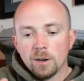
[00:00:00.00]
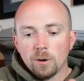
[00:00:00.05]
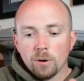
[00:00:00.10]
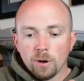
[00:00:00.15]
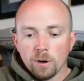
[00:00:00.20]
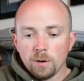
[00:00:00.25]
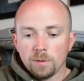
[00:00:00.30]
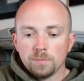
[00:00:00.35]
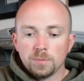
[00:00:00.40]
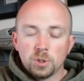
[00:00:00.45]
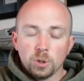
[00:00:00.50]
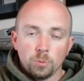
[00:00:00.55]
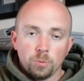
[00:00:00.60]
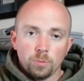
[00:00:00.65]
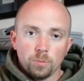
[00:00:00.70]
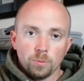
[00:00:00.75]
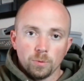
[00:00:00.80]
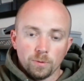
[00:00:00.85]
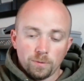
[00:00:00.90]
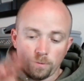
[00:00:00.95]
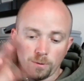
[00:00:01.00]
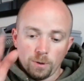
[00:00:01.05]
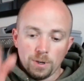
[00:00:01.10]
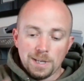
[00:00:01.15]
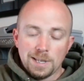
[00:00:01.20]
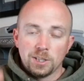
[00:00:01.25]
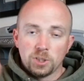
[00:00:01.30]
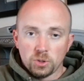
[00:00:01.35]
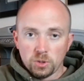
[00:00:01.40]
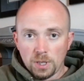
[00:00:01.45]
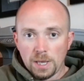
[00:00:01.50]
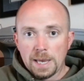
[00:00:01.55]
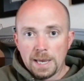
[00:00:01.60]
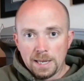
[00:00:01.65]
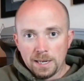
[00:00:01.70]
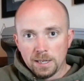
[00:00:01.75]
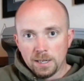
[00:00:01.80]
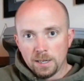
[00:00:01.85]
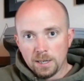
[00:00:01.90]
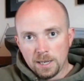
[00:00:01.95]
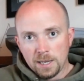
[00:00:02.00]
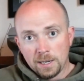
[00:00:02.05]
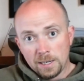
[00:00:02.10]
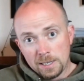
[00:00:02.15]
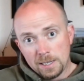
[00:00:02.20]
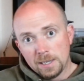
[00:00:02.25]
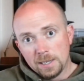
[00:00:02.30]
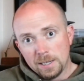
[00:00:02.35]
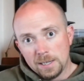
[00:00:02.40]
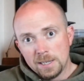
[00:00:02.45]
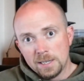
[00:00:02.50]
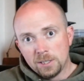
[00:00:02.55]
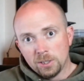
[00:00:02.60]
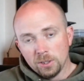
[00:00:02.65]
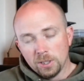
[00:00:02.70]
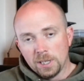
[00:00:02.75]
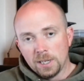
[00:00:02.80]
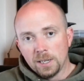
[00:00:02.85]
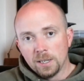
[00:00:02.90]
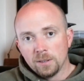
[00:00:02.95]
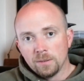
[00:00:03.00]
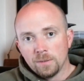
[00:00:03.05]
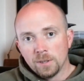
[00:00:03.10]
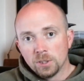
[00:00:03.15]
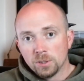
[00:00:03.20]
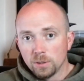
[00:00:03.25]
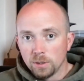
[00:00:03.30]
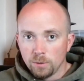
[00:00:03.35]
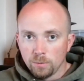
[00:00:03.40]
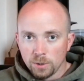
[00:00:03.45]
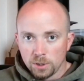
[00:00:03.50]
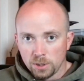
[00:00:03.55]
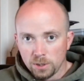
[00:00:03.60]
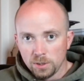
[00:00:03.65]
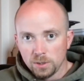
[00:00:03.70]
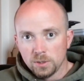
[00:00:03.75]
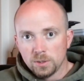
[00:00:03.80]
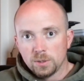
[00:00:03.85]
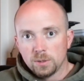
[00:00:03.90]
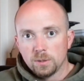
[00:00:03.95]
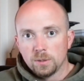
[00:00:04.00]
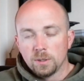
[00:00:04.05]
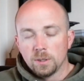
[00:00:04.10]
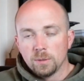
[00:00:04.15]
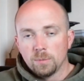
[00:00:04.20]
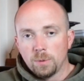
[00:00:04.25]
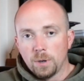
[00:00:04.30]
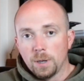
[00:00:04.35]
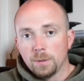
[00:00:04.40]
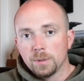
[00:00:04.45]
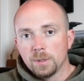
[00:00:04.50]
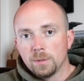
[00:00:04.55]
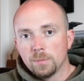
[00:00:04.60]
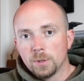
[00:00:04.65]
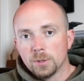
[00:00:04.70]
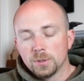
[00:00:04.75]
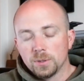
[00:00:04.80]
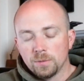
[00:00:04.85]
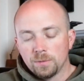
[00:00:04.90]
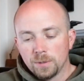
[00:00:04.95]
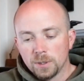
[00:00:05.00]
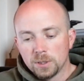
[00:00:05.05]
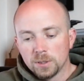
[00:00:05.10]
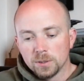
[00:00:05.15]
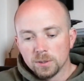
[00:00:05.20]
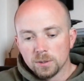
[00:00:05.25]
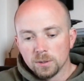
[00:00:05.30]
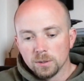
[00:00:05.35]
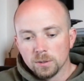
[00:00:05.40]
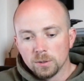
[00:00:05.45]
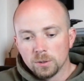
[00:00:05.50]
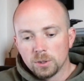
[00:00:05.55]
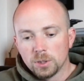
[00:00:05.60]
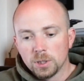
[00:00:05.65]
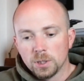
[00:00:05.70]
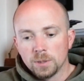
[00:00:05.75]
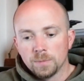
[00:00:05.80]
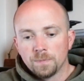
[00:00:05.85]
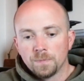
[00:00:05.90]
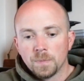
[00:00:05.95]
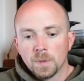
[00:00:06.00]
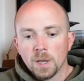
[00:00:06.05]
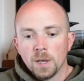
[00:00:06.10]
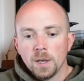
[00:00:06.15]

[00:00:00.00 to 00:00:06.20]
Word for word: or do for each lane and, and heat each lane individually, which is the probably the most efficient solution,